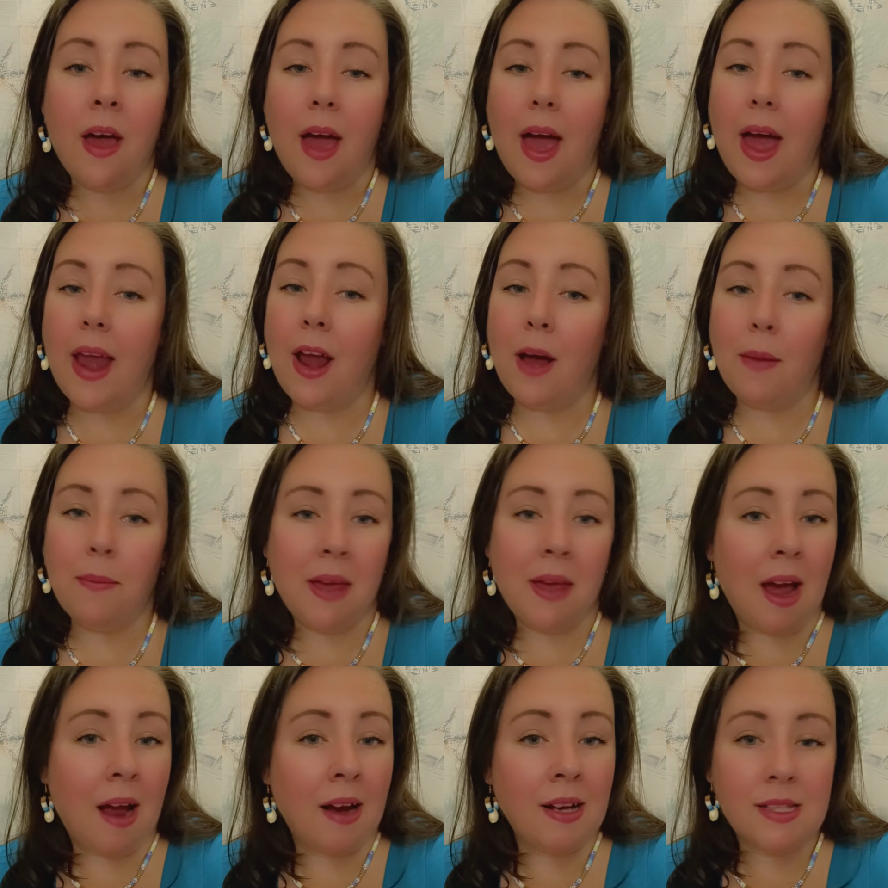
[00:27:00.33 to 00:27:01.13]
And I'll
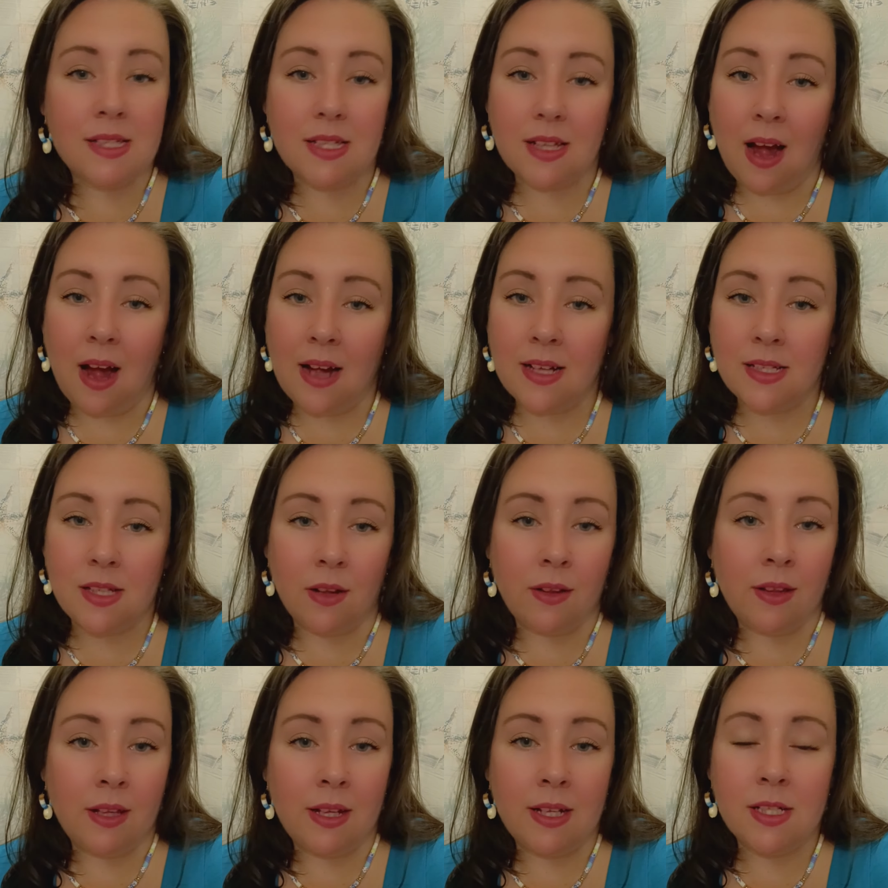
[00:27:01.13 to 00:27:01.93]
be honest, guys,
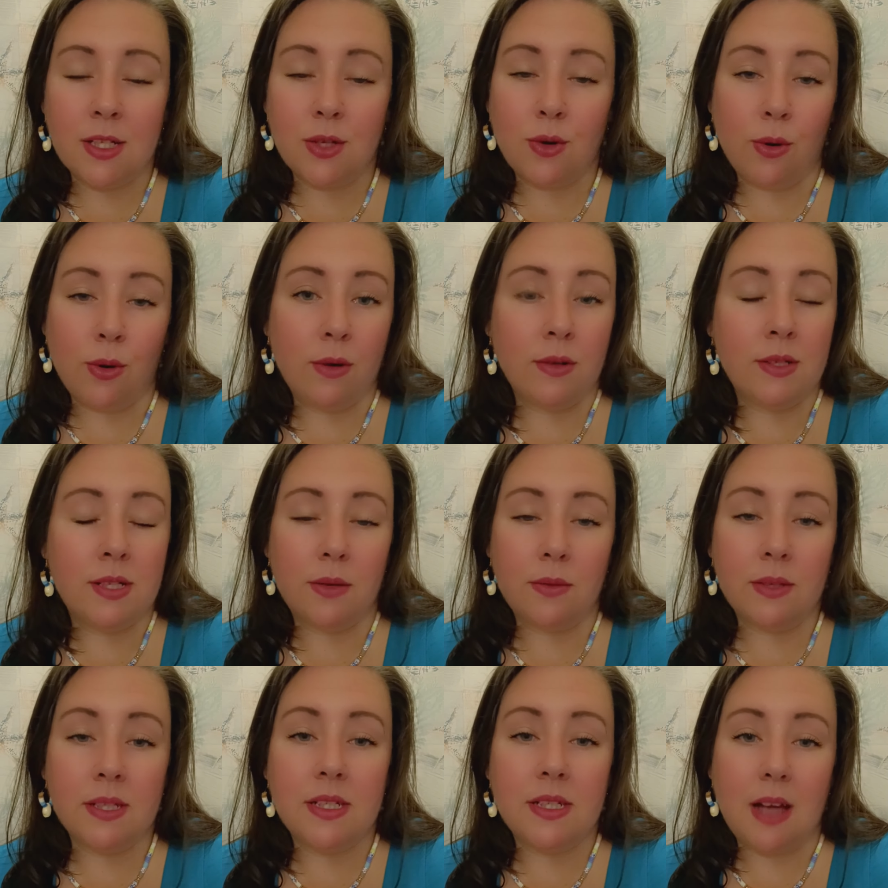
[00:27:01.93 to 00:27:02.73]
on this cruise,
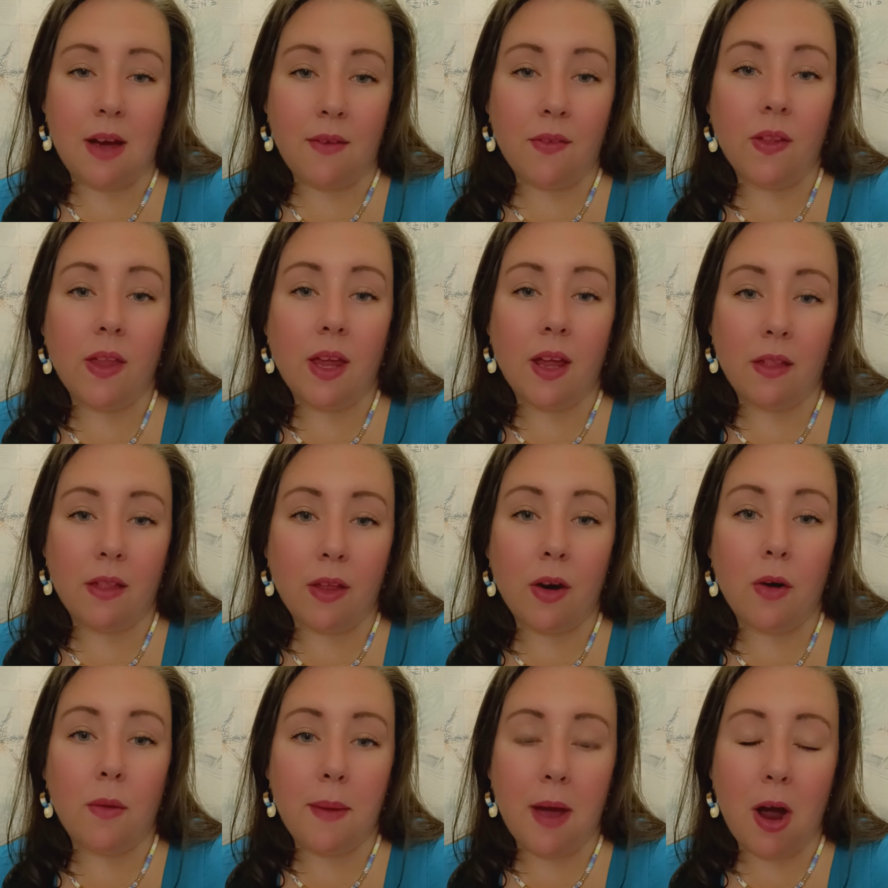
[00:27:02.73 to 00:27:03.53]
it was definitely a
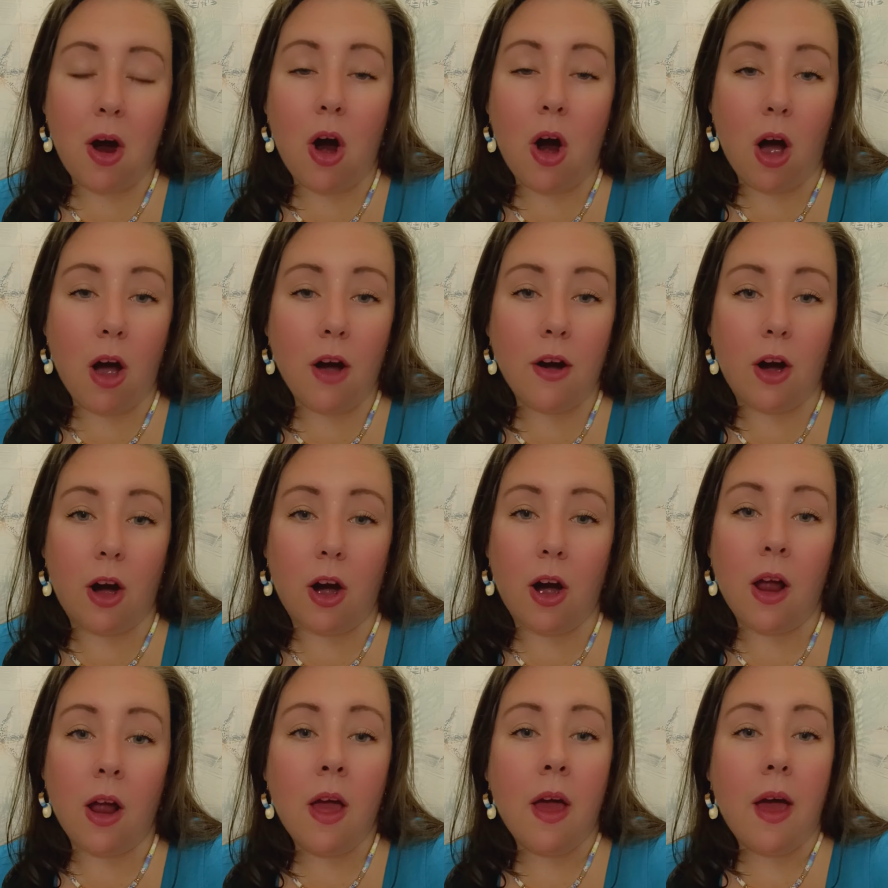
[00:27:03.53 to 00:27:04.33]
little bit
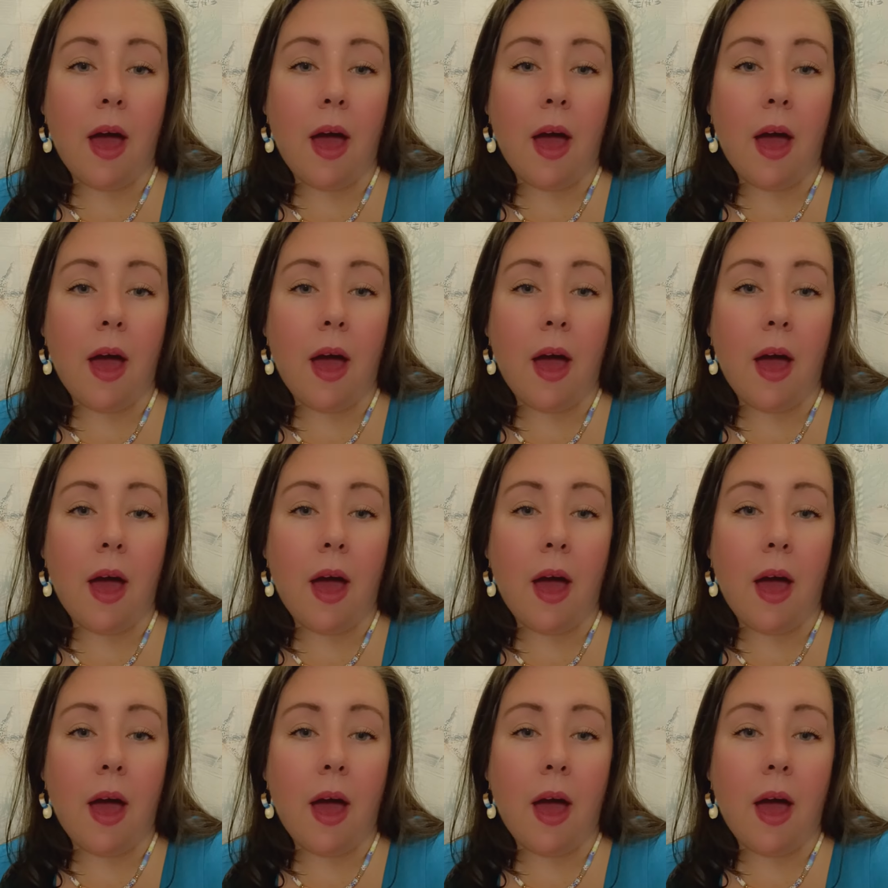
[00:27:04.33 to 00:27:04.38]
harder.